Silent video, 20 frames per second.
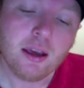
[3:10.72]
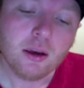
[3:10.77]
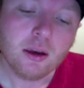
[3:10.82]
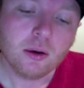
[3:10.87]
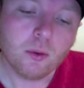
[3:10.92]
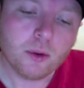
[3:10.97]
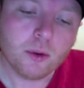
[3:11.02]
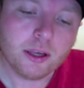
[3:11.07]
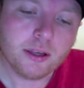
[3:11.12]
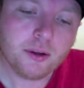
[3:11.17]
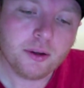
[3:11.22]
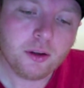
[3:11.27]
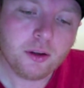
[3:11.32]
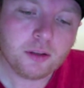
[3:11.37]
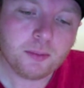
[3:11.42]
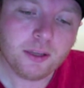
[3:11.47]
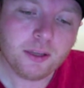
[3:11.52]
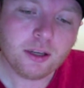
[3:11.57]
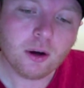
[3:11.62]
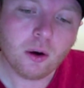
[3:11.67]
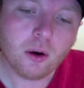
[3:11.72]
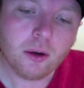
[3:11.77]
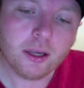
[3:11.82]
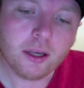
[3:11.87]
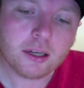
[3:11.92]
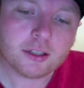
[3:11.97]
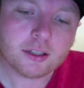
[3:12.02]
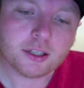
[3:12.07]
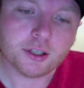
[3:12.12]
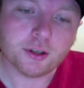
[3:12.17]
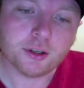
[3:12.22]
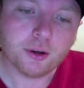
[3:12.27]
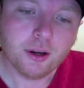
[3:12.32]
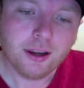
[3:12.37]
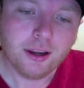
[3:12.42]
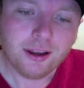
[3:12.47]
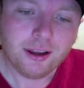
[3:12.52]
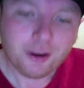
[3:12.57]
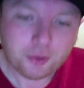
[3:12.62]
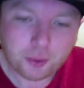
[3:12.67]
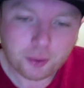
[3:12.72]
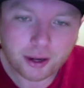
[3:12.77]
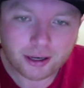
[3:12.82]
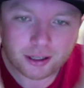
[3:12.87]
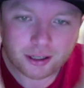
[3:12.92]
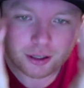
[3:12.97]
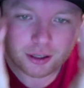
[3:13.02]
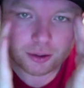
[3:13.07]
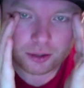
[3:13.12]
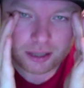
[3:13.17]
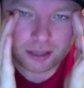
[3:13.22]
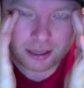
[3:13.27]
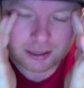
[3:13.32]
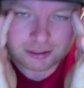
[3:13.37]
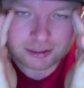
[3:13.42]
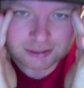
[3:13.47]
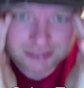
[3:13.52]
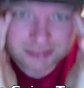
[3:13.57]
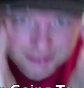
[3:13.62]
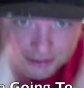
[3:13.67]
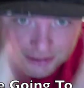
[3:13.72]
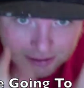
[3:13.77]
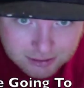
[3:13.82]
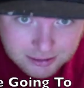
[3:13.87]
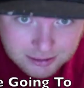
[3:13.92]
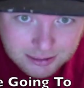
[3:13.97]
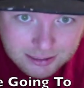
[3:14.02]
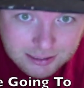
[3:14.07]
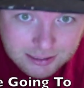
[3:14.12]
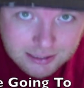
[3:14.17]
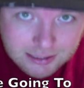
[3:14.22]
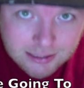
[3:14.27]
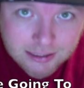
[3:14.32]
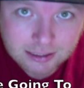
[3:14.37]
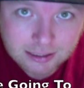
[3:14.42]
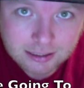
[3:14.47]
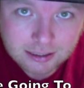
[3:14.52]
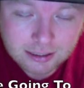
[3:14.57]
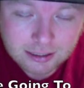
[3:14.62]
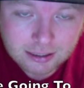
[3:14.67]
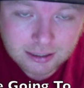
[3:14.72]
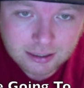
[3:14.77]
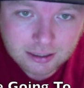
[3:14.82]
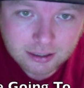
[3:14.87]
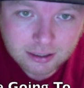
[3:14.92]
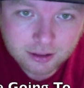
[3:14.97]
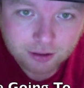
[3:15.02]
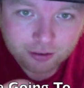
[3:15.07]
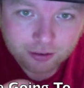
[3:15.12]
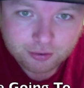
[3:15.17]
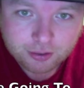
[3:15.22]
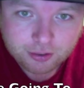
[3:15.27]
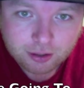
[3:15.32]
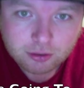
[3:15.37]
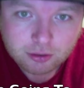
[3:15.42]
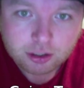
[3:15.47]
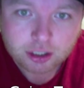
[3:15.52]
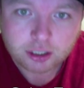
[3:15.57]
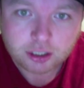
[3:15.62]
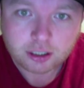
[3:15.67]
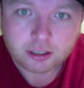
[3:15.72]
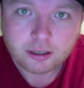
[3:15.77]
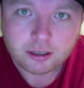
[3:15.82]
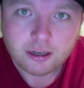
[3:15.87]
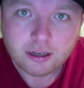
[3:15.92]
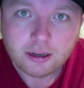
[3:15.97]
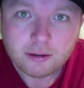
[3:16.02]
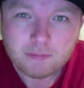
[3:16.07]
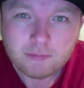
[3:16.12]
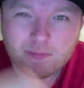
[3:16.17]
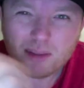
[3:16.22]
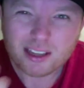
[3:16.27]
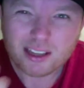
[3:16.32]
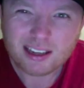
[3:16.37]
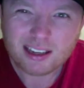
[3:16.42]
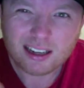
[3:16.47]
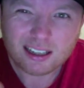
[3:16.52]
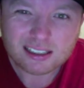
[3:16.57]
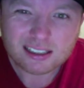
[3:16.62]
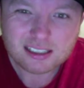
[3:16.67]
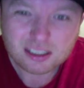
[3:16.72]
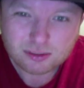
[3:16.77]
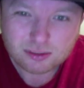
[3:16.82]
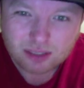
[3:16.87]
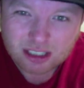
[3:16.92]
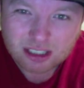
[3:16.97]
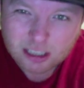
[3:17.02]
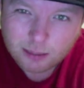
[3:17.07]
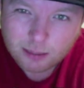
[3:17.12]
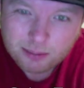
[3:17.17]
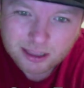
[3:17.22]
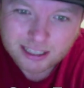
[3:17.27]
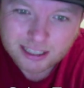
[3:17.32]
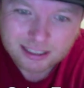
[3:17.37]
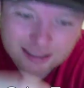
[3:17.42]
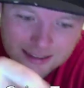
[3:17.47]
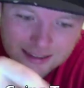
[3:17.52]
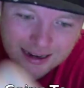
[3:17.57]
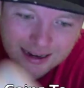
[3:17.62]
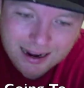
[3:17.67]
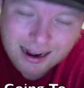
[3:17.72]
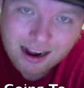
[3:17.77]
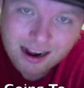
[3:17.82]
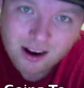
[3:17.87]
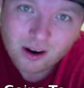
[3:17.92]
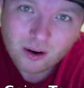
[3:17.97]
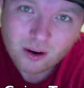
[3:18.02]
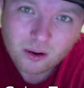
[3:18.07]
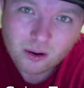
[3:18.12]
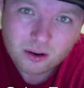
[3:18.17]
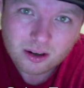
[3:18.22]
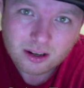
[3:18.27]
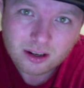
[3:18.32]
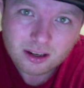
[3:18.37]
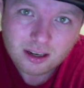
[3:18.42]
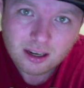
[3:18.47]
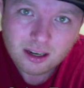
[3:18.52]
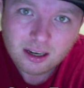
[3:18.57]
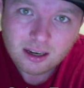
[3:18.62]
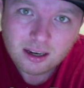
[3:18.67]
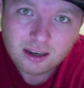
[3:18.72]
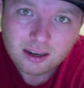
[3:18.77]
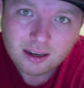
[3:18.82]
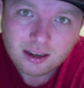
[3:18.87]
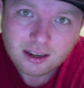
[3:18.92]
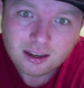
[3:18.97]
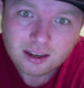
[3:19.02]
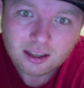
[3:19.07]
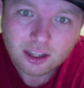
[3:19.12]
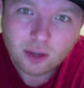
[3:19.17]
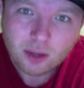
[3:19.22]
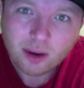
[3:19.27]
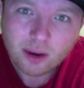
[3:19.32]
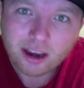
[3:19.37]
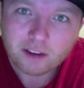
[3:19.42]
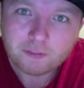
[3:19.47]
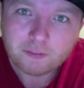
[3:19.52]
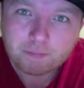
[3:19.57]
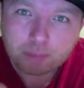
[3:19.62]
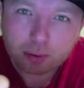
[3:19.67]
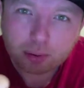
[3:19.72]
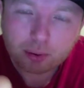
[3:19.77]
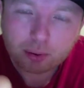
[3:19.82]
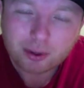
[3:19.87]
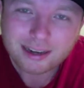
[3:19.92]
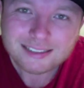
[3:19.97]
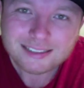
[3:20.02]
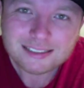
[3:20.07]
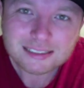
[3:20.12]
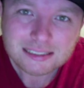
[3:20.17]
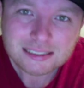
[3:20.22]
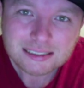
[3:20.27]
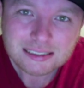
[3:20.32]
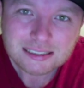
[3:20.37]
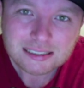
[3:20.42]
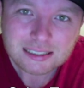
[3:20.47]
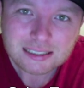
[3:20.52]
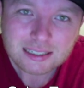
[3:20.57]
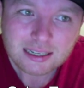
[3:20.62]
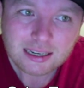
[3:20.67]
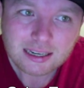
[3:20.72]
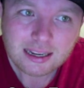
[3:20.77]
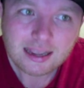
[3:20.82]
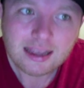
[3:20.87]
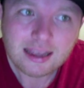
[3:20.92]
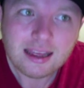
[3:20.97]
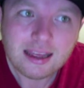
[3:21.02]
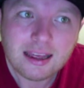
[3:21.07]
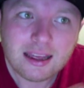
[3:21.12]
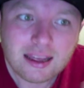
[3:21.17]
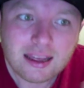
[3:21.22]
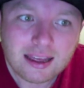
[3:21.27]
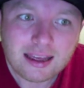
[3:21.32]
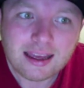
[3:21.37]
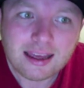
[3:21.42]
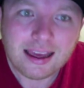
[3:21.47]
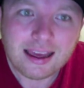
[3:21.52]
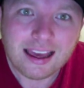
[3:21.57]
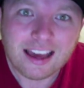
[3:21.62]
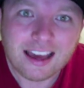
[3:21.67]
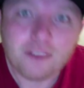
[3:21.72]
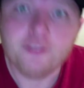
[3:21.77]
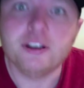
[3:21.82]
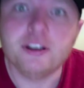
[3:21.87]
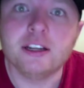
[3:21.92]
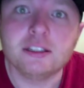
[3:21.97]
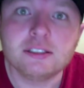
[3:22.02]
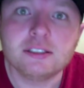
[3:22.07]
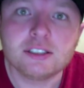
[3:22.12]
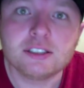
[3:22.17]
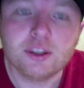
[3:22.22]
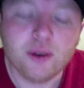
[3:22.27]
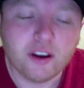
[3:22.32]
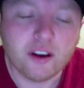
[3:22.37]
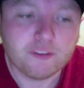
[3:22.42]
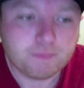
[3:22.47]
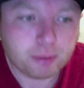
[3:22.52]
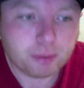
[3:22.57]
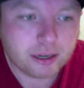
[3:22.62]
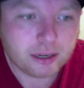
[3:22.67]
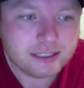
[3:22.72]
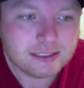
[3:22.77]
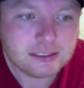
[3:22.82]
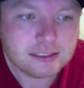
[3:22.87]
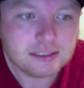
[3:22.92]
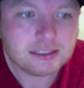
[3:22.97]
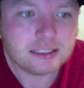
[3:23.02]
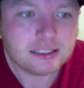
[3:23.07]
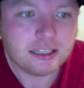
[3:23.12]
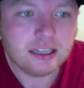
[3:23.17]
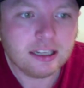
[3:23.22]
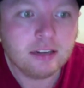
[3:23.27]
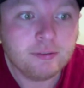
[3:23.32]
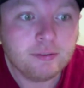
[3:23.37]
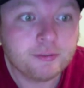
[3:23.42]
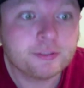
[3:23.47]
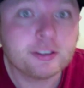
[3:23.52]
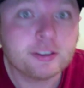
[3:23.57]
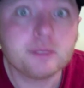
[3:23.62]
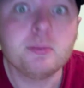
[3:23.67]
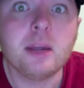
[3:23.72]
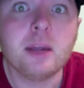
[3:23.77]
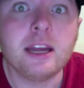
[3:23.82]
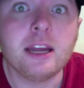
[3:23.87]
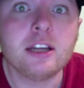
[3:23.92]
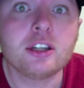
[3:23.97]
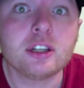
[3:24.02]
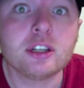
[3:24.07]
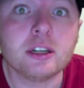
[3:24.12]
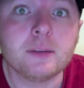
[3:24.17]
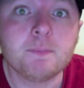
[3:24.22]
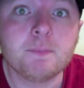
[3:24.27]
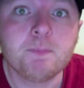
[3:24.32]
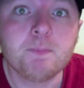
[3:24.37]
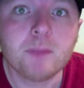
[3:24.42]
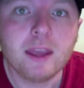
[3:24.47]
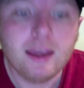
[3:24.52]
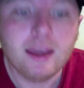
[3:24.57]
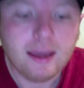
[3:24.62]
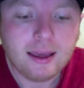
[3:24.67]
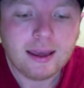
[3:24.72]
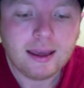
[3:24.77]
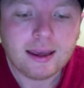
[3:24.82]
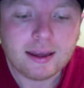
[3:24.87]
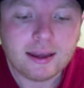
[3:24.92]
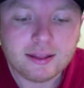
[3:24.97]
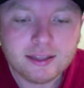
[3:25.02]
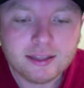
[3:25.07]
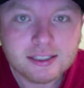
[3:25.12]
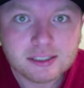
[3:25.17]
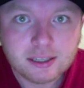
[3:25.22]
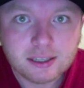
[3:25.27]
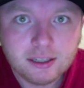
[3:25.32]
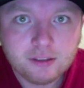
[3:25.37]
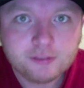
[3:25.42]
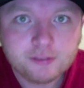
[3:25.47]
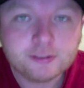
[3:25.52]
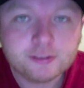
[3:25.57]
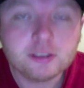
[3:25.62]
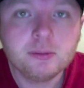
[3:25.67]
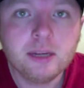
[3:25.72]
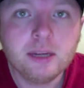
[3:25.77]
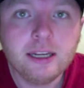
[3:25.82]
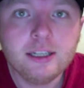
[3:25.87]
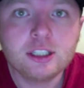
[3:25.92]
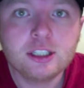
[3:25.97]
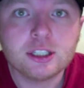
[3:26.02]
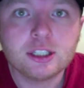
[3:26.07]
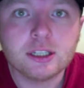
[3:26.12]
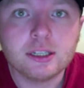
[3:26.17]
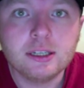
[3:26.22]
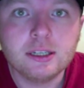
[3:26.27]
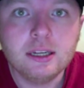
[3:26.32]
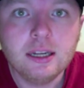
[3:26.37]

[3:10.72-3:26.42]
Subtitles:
We use be going to when you can see the future because of something now. You have present evidence, you have present information, and this information